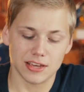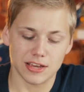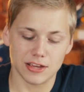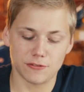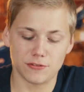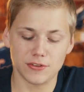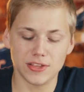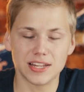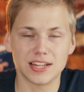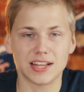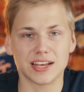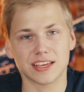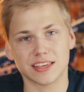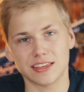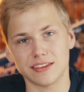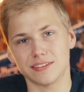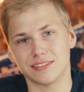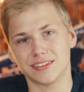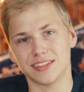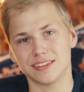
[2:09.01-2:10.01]
I feel
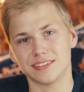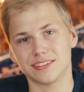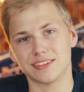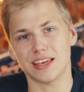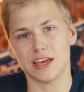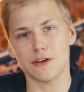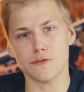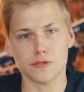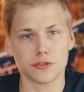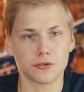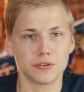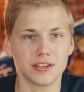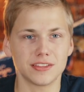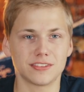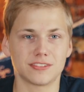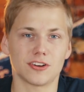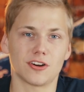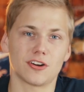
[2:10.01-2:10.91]
like since F3s